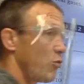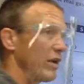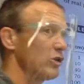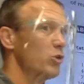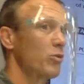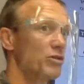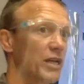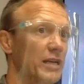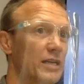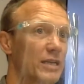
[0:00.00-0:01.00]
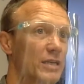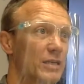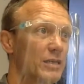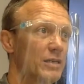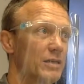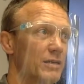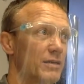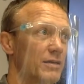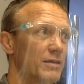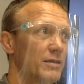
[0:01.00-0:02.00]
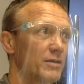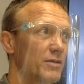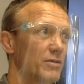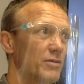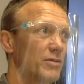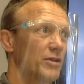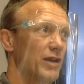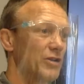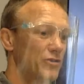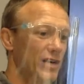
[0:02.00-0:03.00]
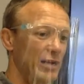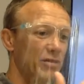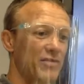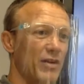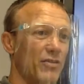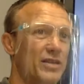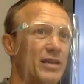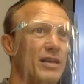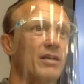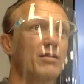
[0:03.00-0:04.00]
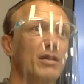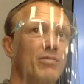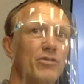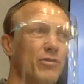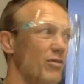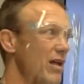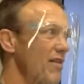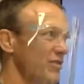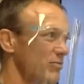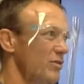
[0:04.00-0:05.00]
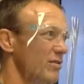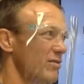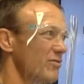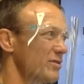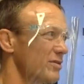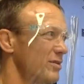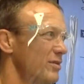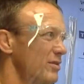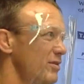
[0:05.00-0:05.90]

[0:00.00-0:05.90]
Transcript: you're off by negative 0.2%. So your answer you get in PV-nRT compared to real life is pretty